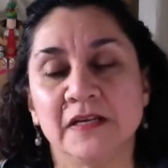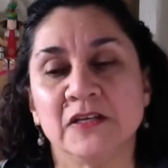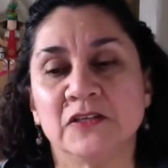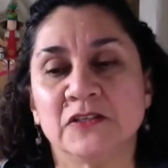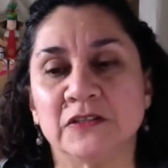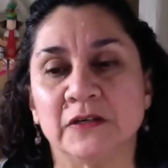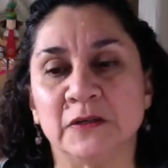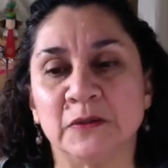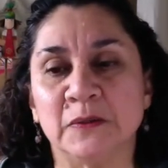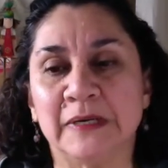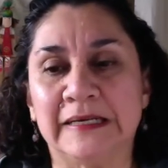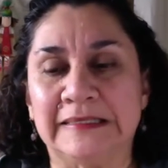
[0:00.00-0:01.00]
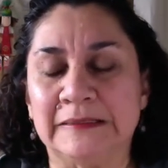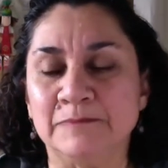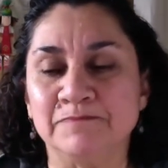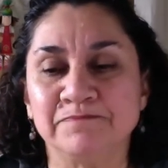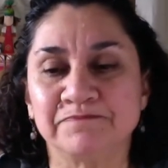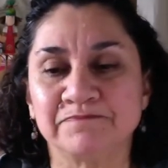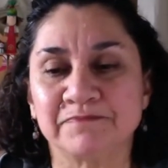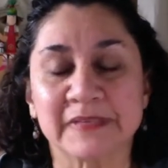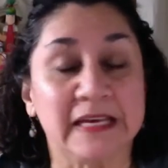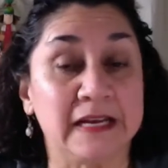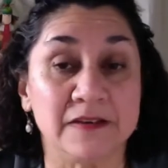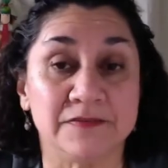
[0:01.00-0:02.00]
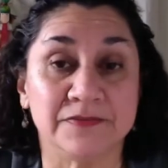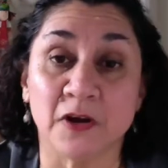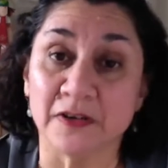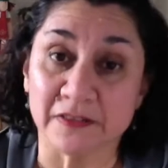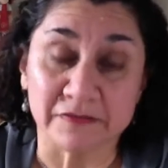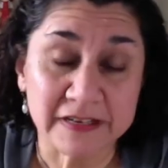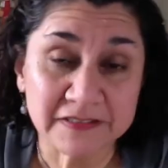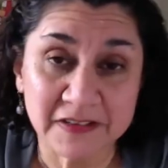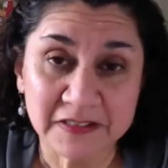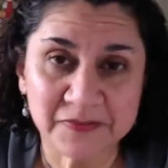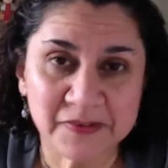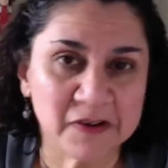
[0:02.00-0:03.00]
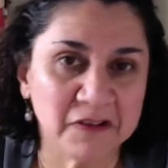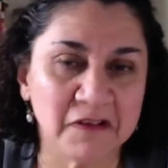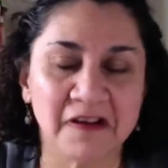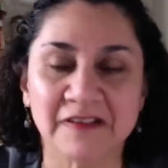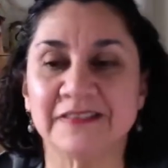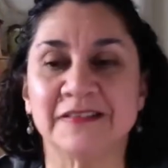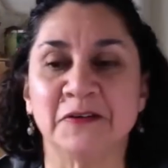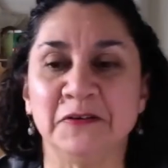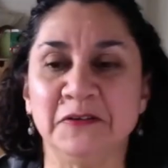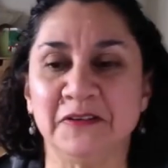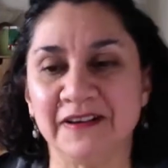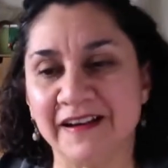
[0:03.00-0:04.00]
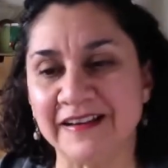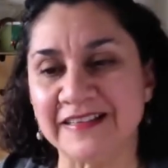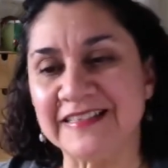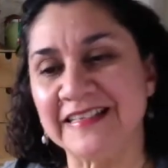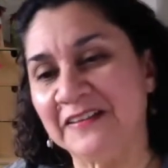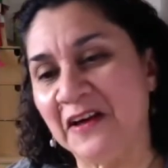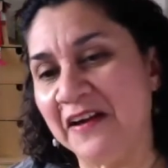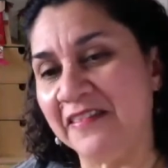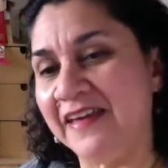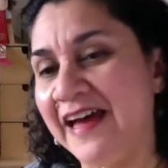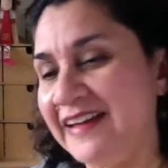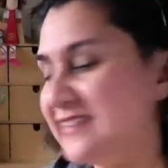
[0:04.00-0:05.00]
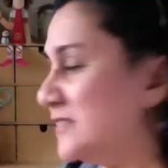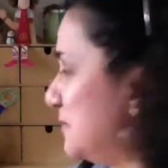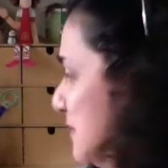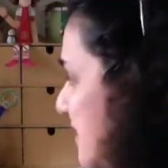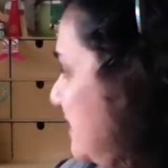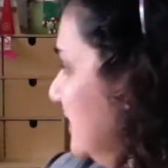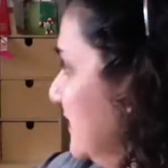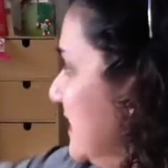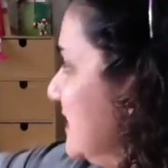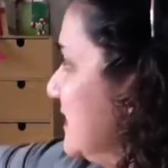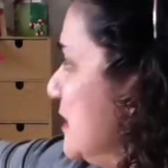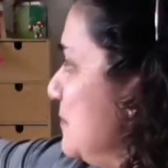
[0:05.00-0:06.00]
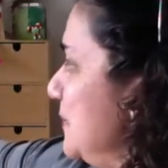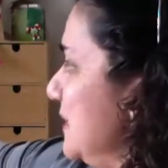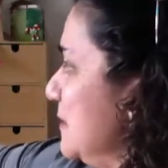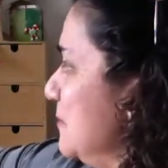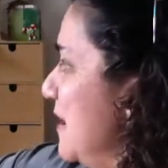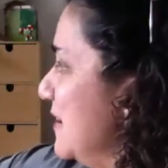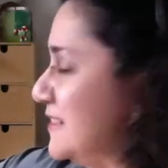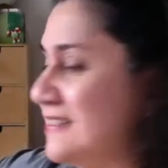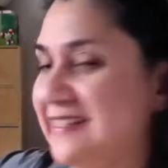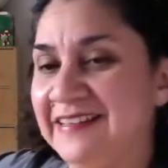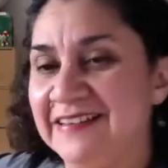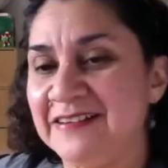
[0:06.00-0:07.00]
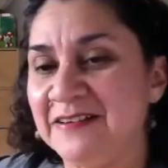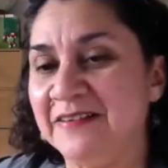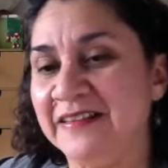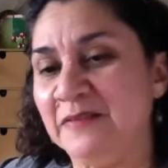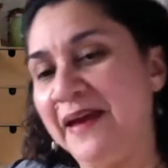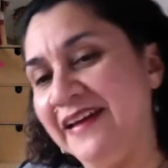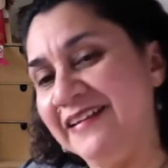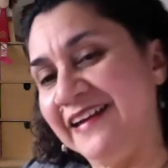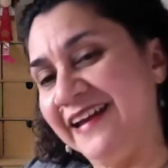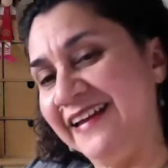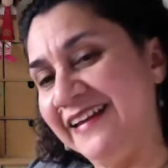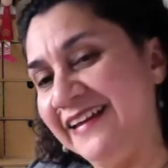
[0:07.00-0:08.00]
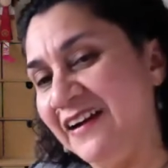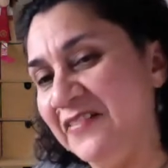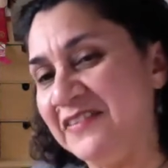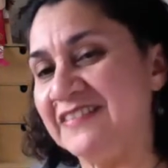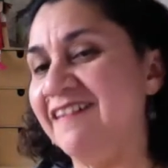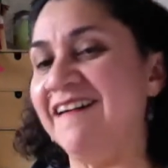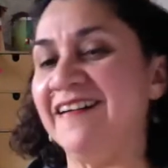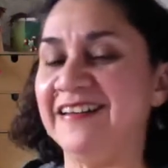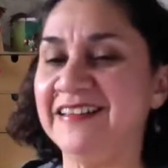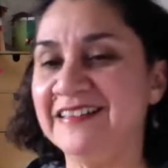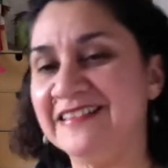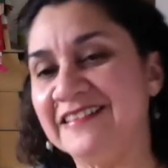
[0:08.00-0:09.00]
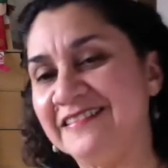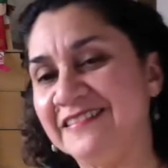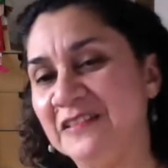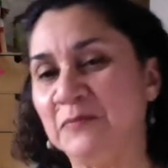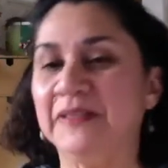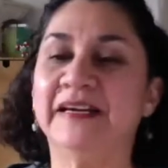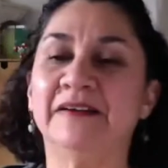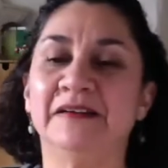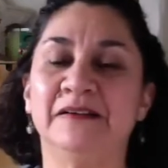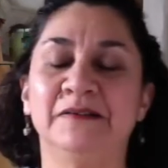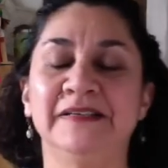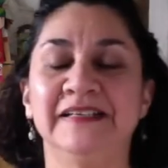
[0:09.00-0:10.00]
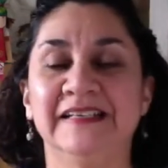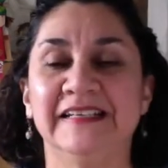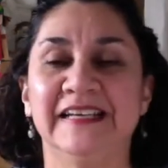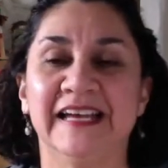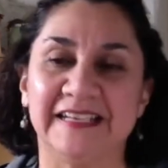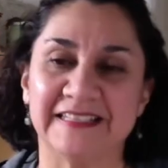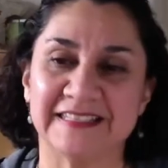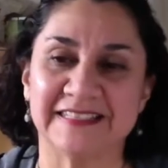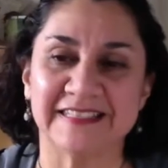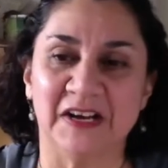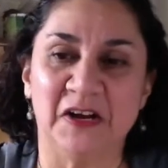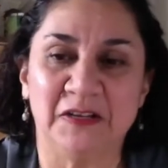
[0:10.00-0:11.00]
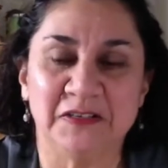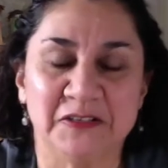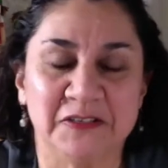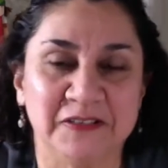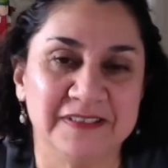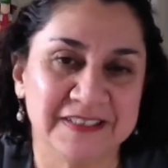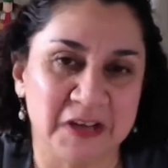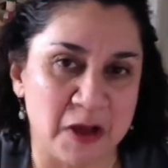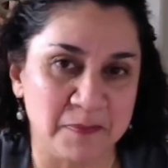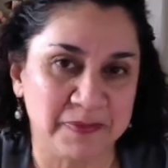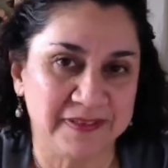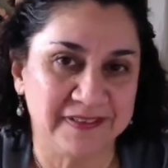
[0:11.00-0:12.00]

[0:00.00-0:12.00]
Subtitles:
So, and I've gone to the Renaissance Fair a lot, so you can kind of see a lot of that with the lace up in the bodice here and the pannier on the sides and the bolero, and it's a halter top